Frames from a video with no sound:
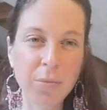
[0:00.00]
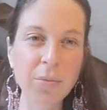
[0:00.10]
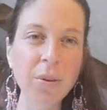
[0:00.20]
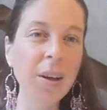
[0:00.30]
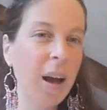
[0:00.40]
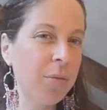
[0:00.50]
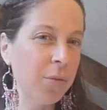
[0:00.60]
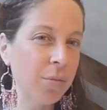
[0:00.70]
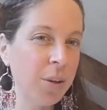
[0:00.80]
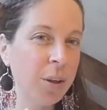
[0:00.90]
really have
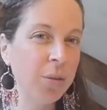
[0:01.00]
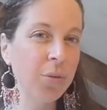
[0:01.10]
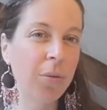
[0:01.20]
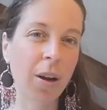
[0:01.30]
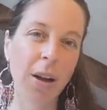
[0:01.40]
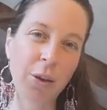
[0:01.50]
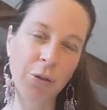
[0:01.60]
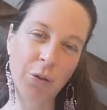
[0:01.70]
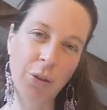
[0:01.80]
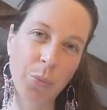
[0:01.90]
a really good
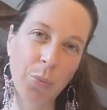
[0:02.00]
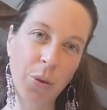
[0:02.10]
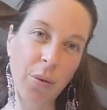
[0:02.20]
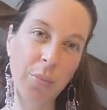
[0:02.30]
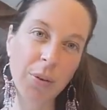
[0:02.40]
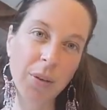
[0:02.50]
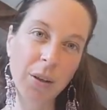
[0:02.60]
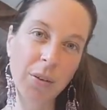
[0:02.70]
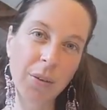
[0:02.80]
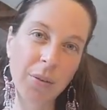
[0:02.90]
relationship with her
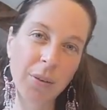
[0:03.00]
business.